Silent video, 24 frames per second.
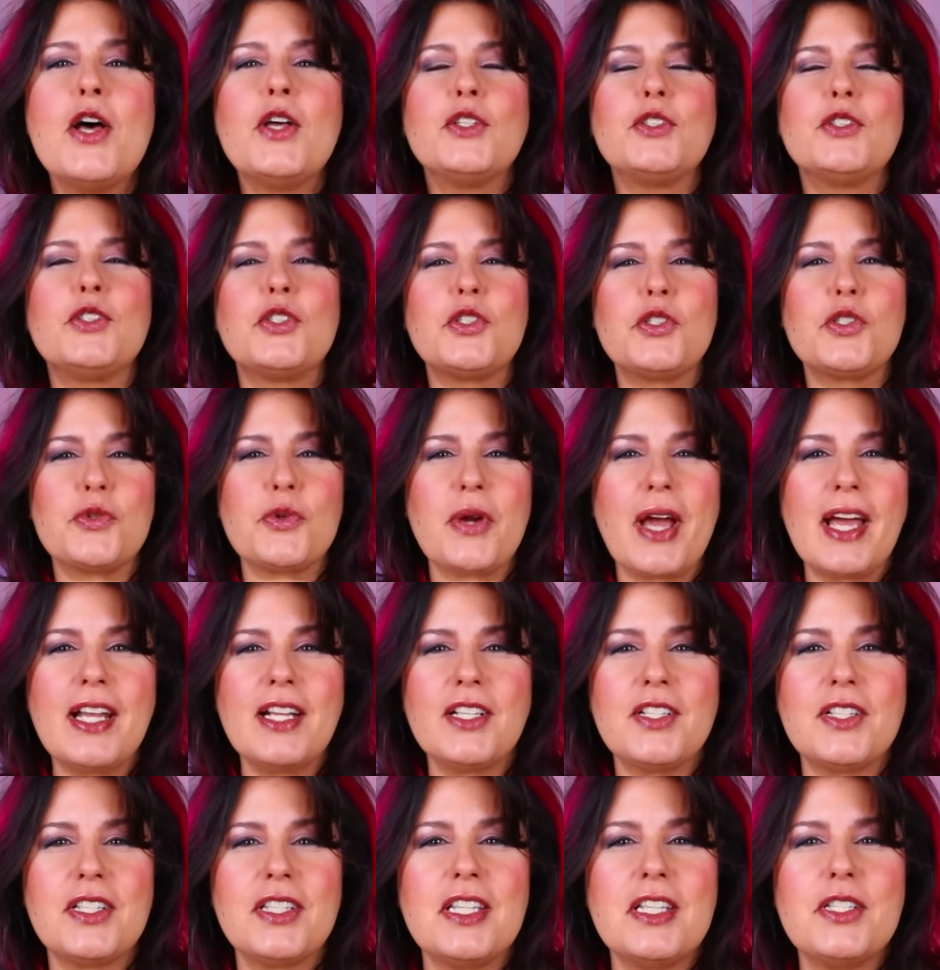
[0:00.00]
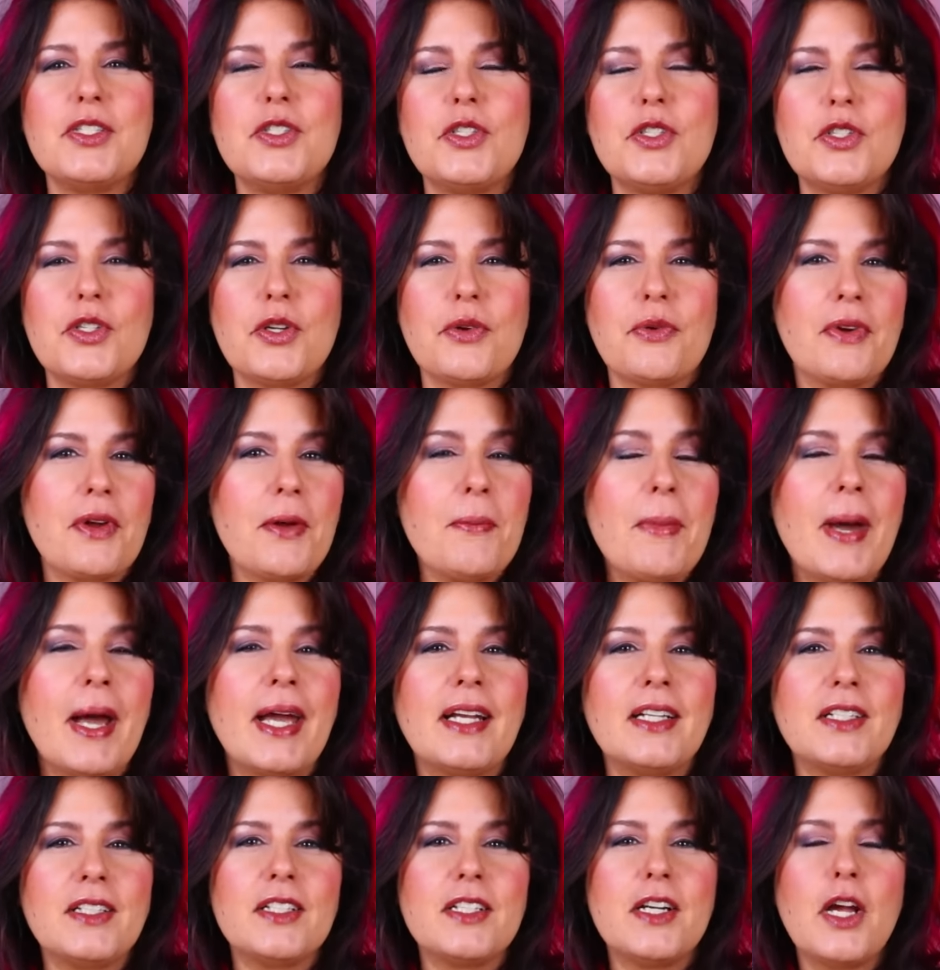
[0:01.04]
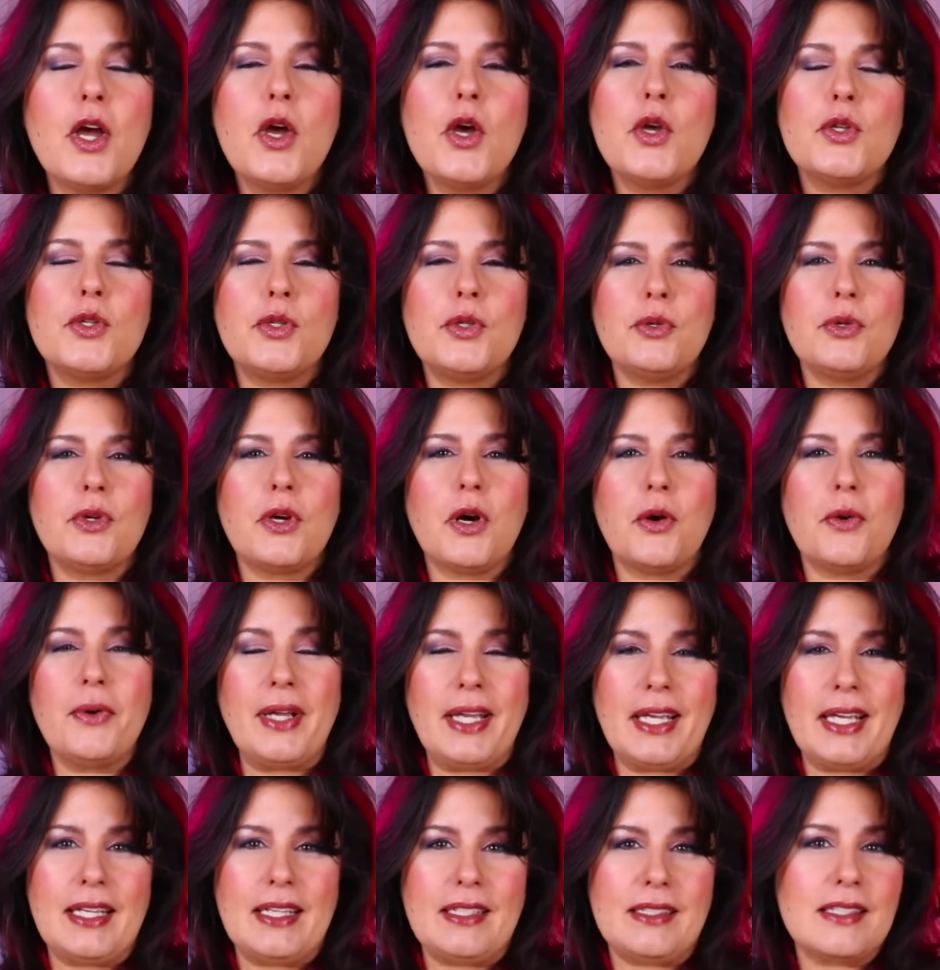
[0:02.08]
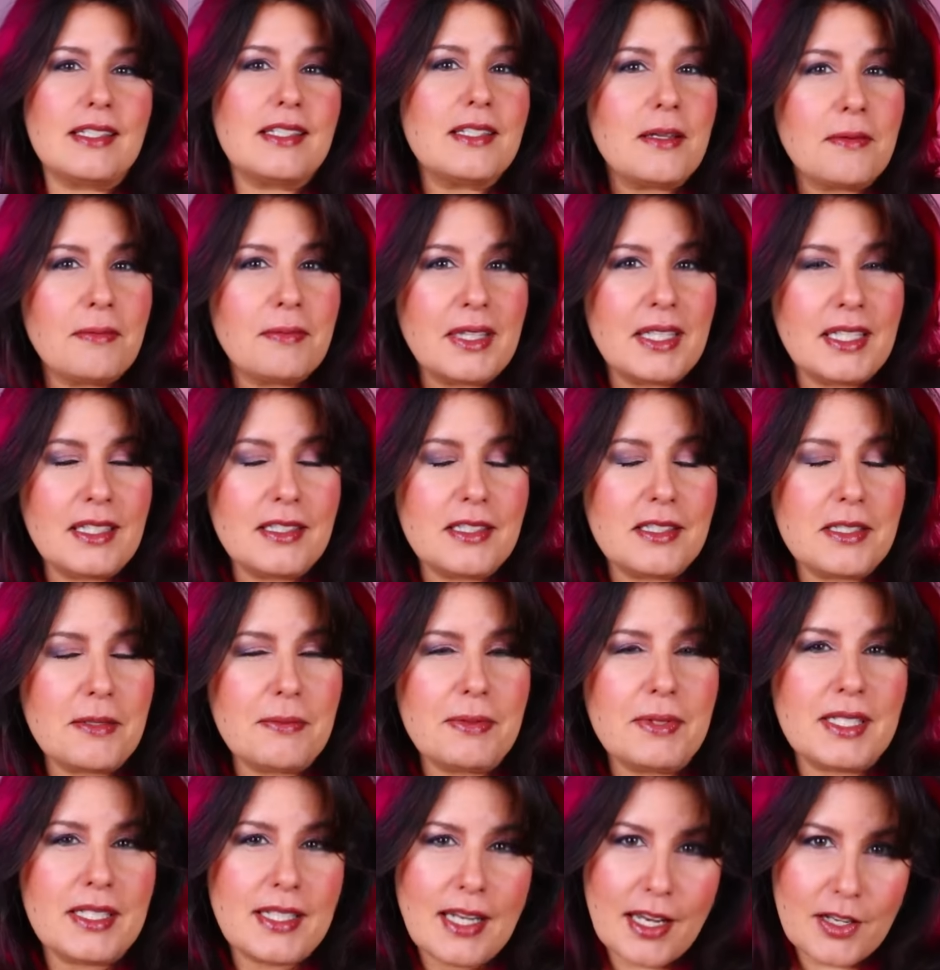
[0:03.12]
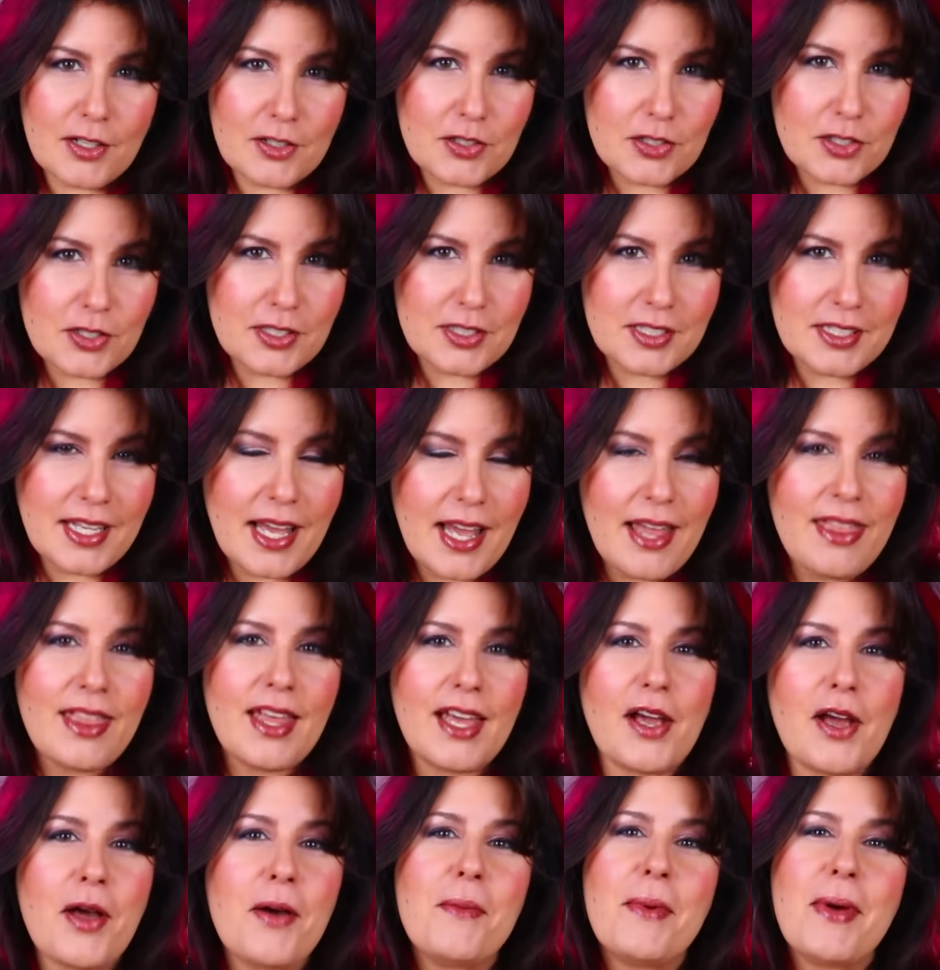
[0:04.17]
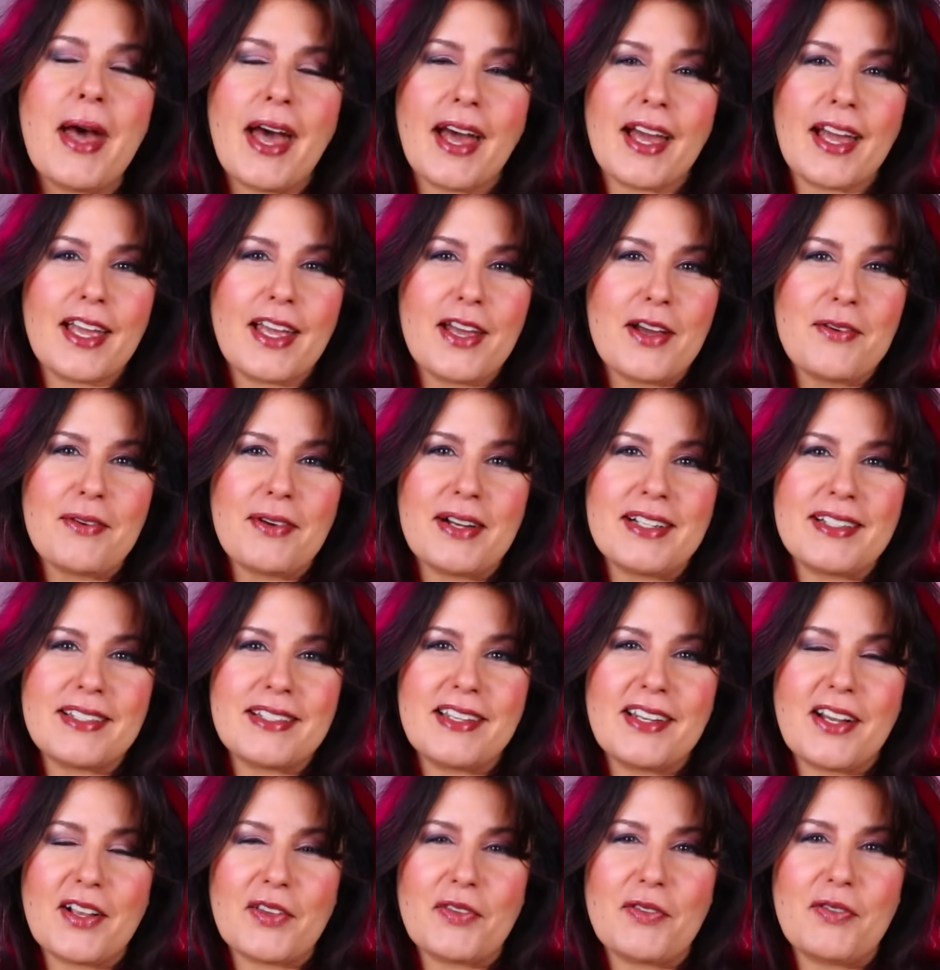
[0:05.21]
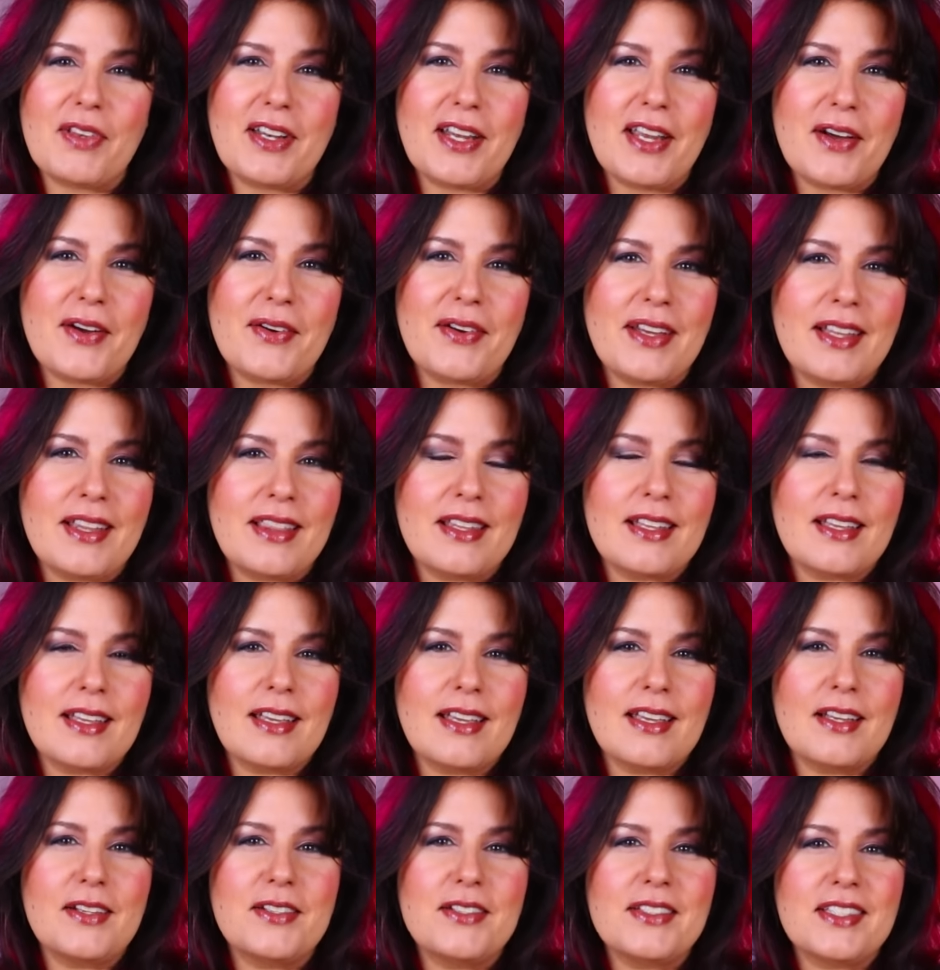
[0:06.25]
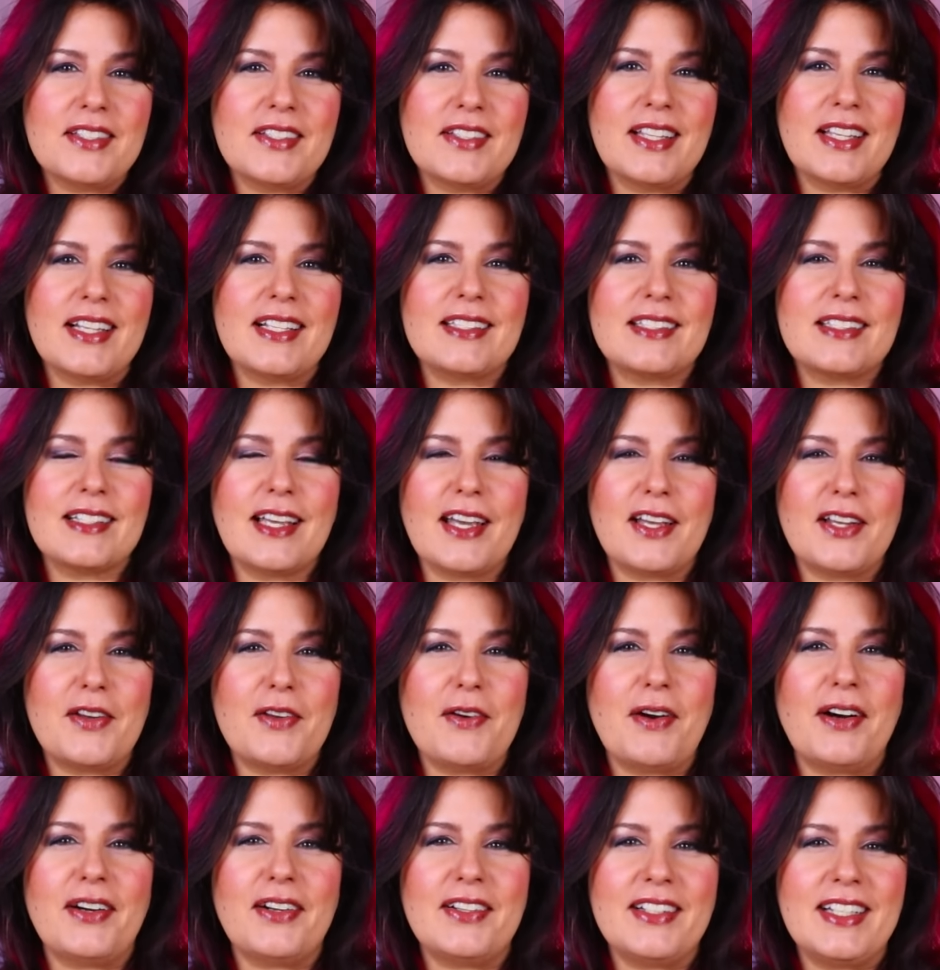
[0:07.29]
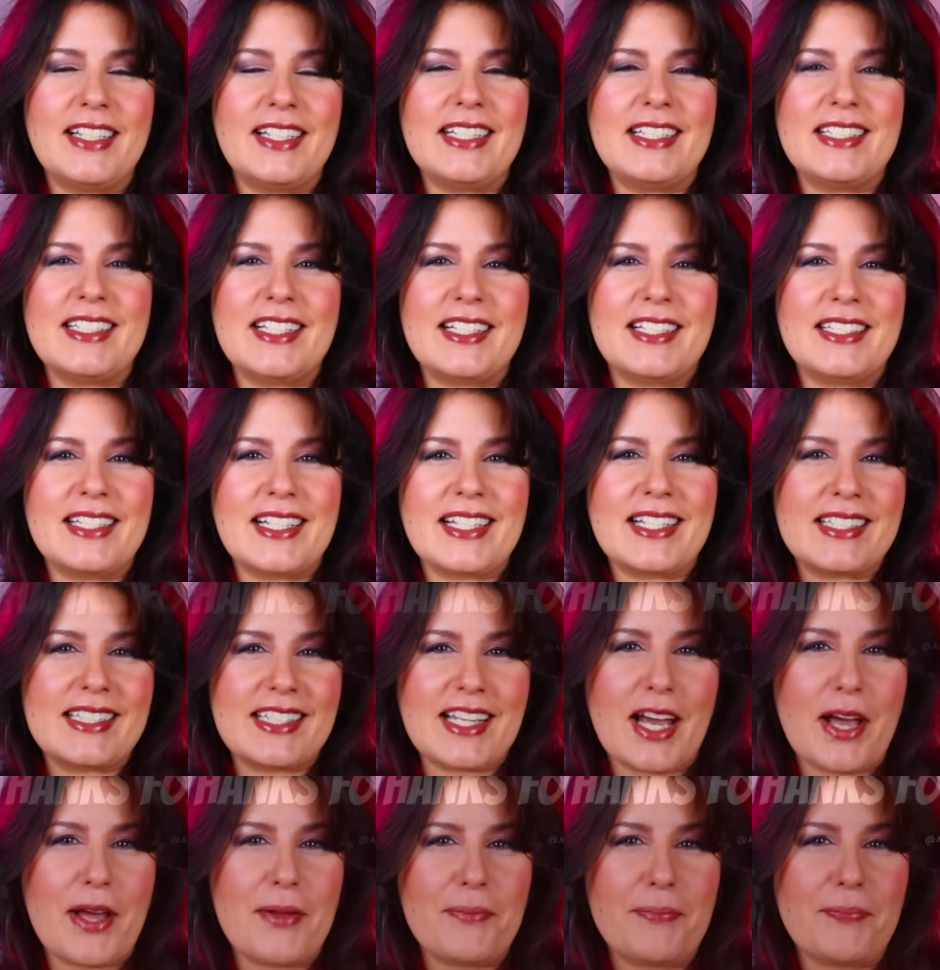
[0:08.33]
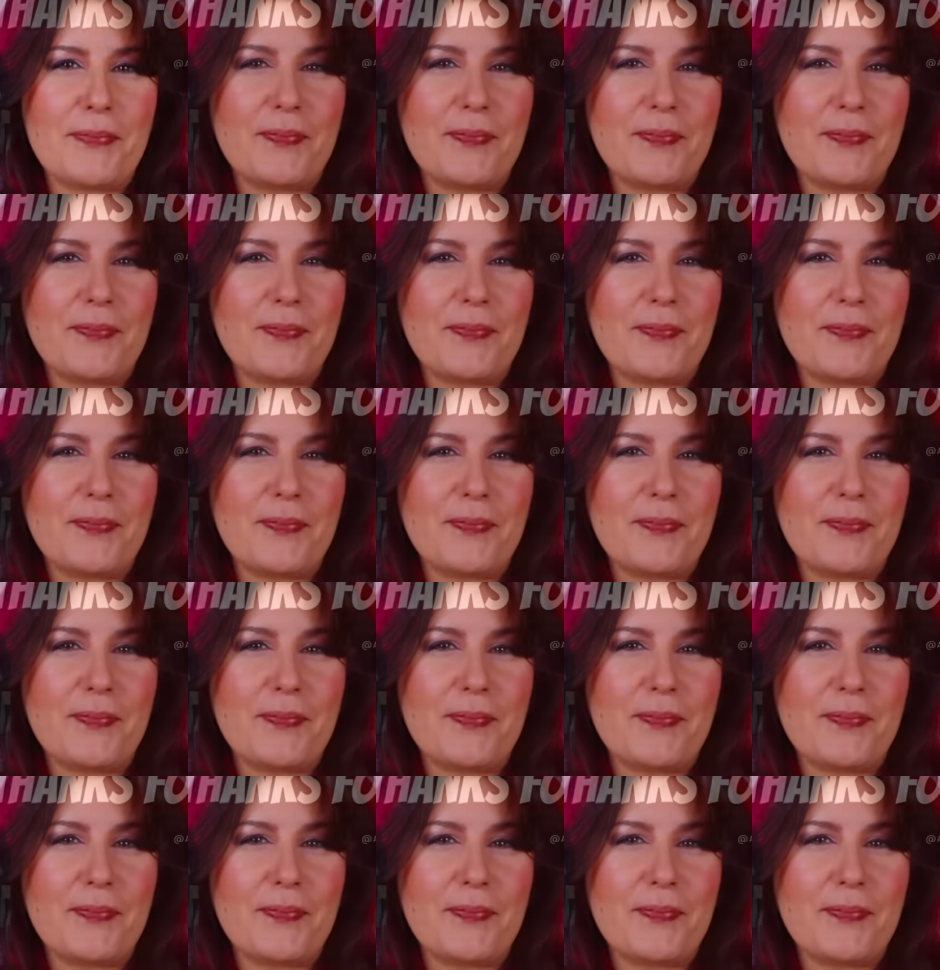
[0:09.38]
Stretch. This is your reminder to go eat something substantial and then come back and watch the next video in the queue. So thanks again, you all, and until next time.